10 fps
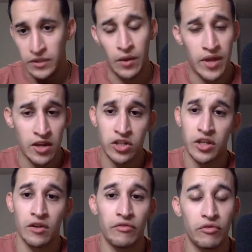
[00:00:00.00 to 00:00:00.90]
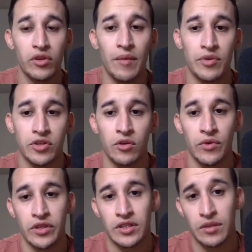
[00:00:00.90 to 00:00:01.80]
that we actually did a full episode
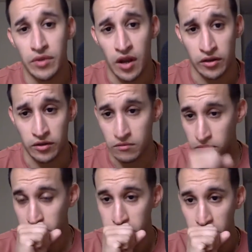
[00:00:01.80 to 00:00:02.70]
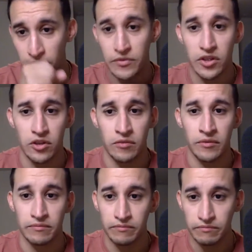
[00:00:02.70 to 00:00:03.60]
with a sleep doctor. Excuse me.